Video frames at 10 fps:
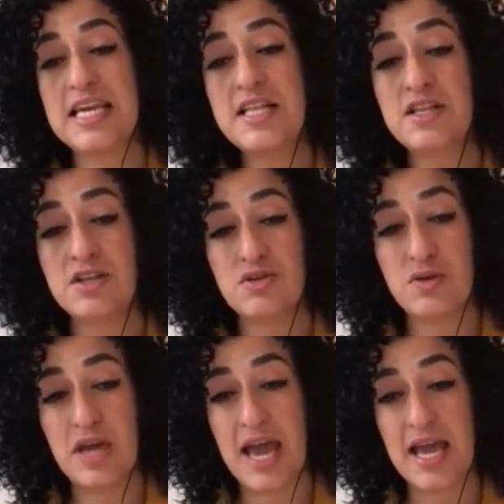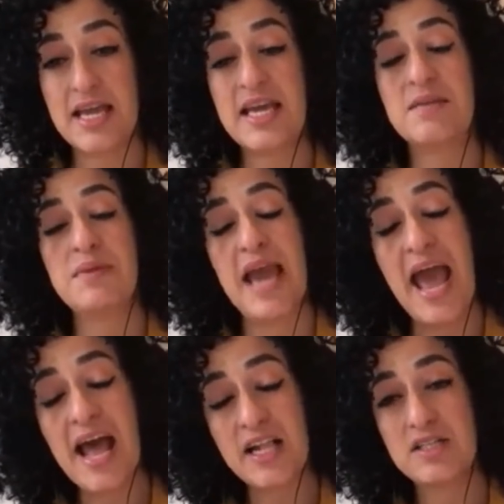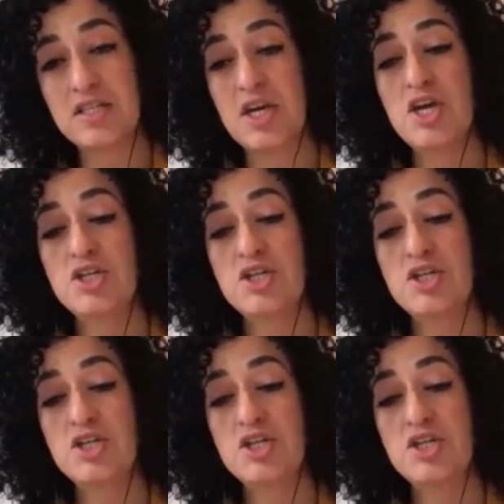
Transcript: in the UK can be held